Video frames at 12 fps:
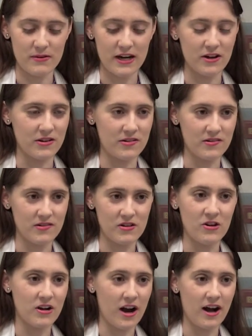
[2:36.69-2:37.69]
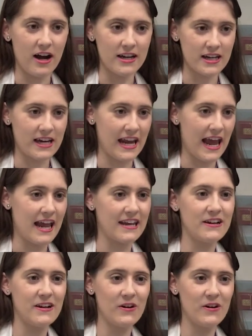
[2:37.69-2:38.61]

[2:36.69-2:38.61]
because you can't get